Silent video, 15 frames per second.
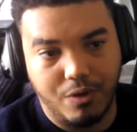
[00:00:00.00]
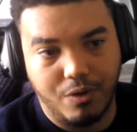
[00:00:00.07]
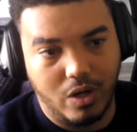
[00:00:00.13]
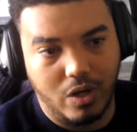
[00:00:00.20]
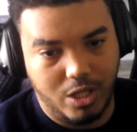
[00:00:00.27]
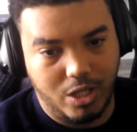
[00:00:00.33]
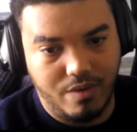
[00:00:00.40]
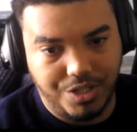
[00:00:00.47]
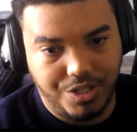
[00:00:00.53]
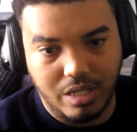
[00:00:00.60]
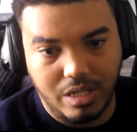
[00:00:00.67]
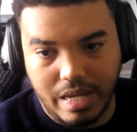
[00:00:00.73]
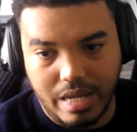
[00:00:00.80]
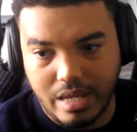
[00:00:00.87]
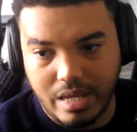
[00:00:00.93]
and feel like you've
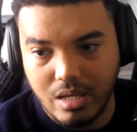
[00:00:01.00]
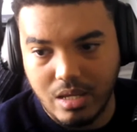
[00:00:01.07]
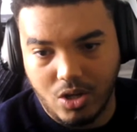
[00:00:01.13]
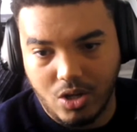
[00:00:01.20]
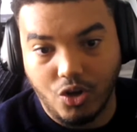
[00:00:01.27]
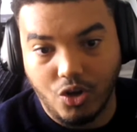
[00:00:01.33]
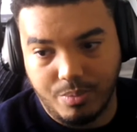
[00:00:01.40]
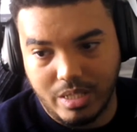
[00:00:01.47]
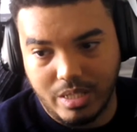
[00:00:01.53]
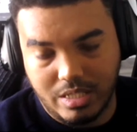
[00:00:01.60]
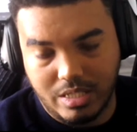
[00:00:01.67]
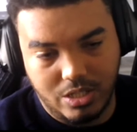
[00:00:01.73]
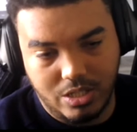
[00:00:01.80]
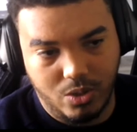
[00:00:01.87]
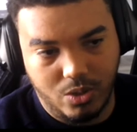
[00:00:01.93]
actually
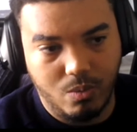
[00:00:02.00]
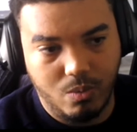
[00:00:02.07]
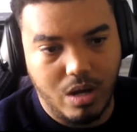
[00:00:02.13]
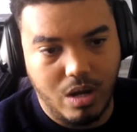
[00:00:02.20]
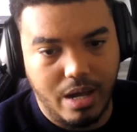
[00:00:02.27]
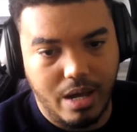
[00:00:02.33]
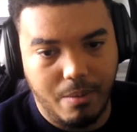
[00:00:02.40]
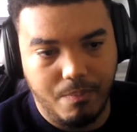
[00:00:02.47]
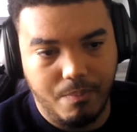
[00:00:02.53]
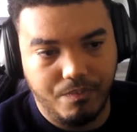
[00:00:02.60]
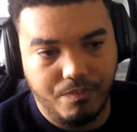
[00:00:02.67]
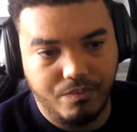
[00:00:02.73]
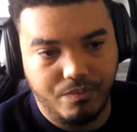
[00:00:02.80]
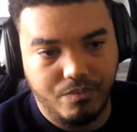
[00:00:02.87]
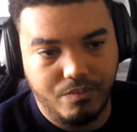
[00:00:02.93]
contributed to